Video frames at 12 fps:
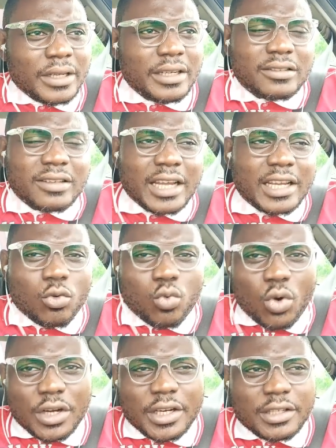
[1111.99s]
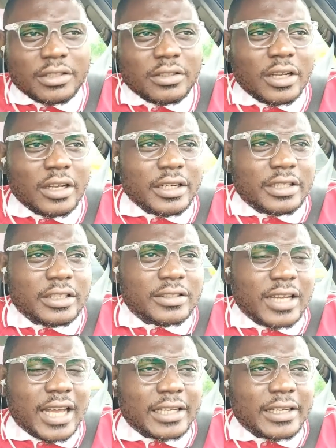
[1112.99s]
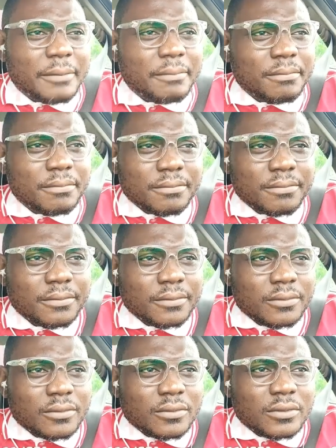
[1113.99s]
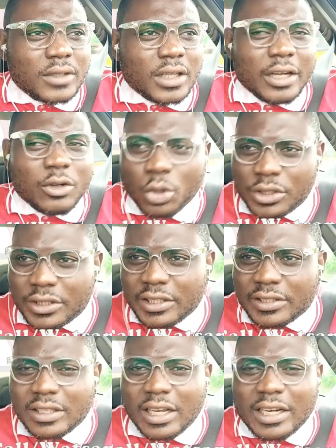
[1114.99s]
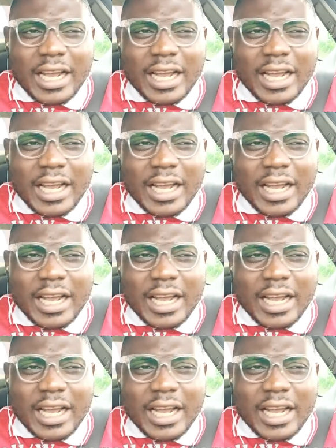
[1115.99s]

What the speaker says: It is like a warning. It is like a notice.